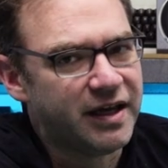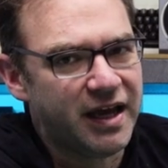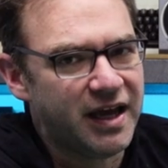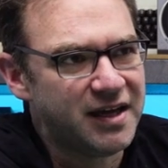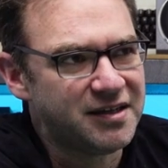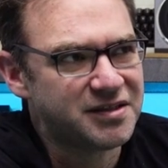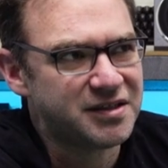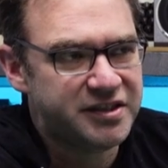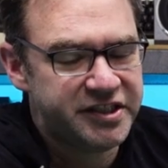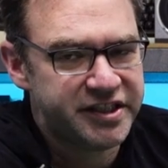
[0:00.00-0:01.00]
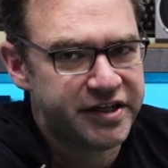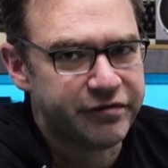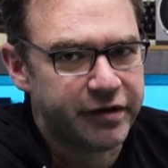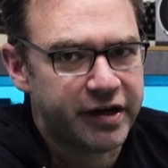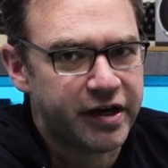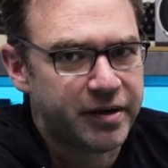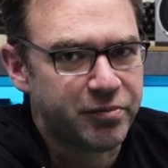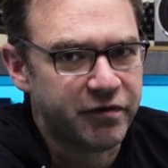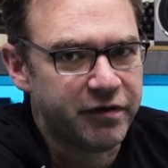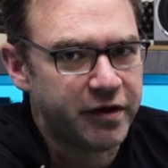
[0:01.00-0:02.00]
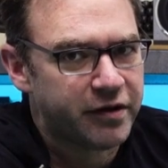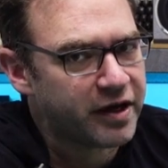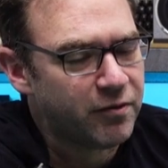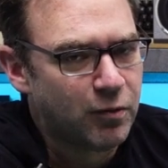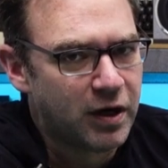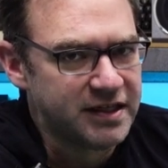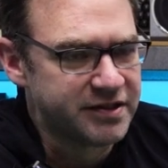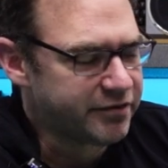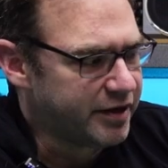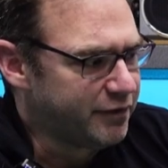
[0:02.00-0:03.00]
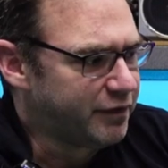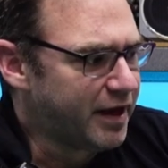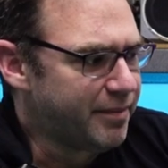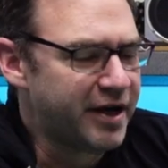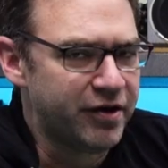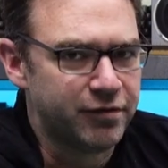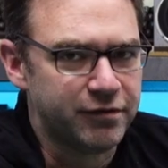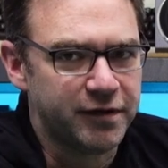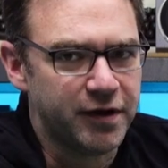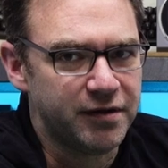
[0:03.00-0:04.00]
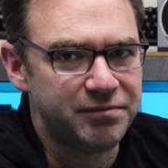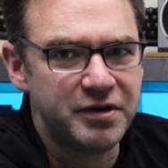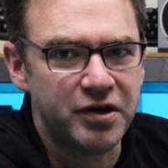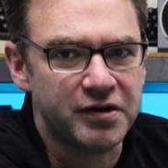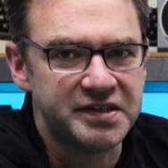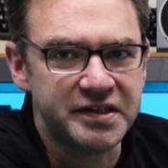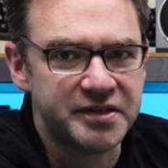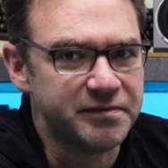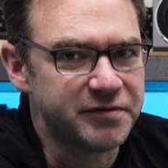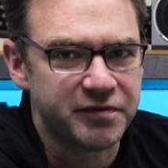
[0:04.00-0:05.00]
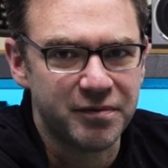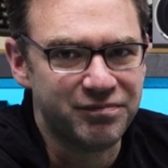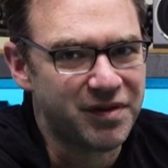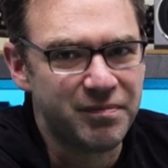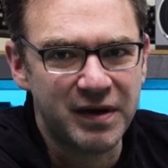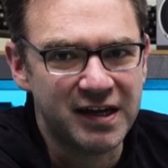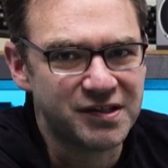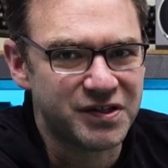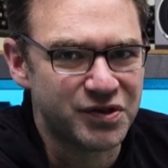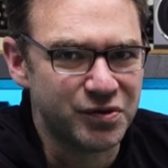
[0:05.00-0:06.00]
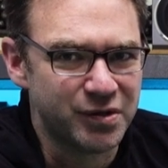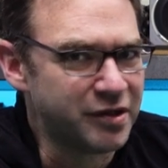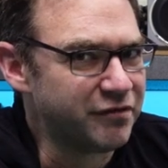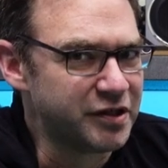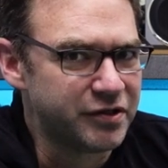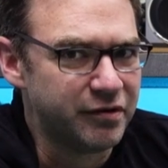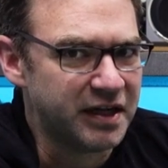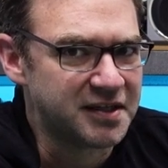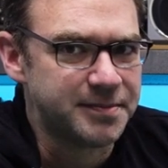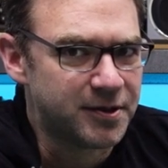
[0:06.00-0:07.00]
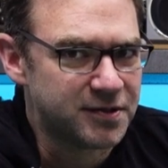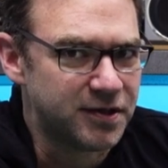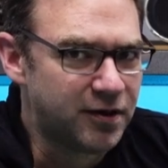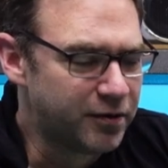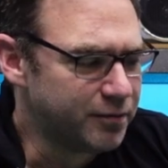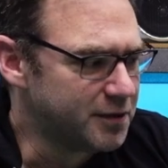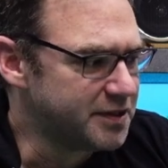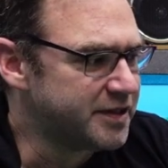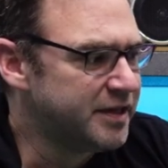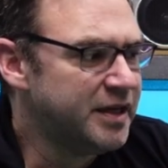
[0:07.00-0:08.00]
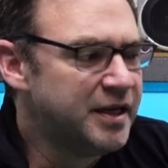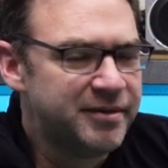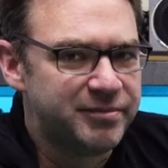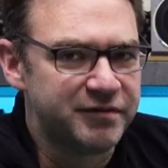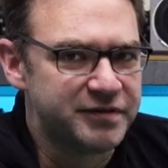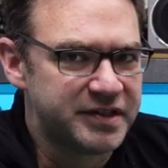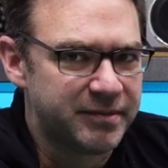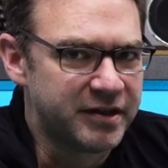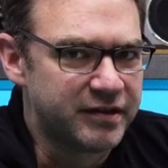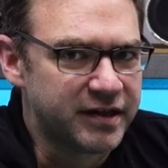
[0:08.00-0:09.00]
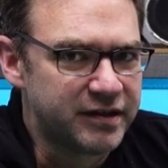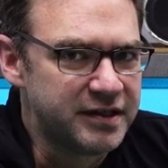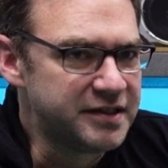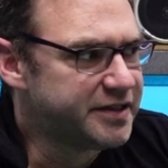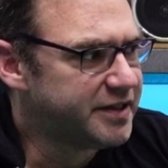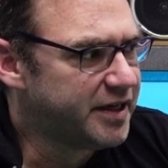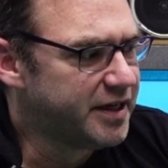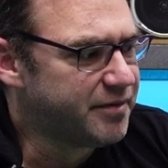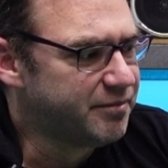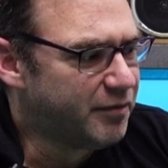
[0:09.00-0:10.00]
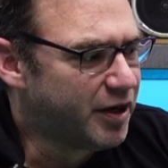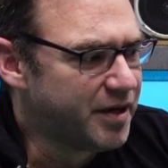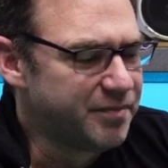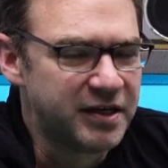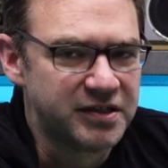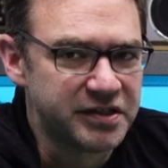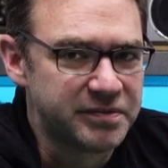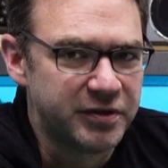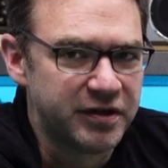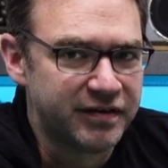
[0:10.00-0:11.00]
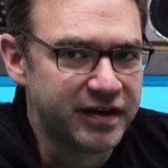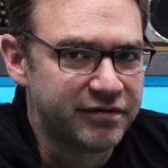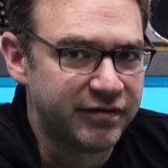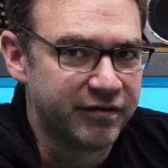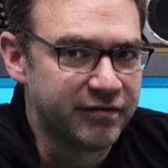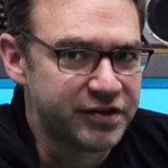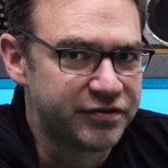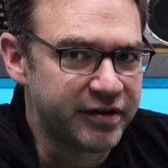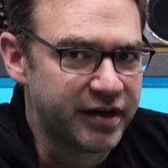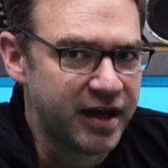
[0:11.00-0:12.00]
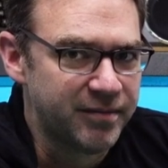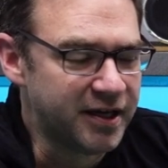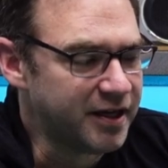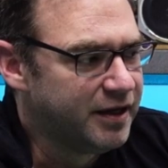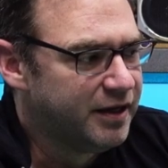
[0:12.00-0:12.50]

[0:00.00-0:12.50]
And generally, I'd prefer like a widescreen flat panel for, you know, systems from the PS2 and original Xbox onwards. But for something like this, it might be just perfect for retro gaming.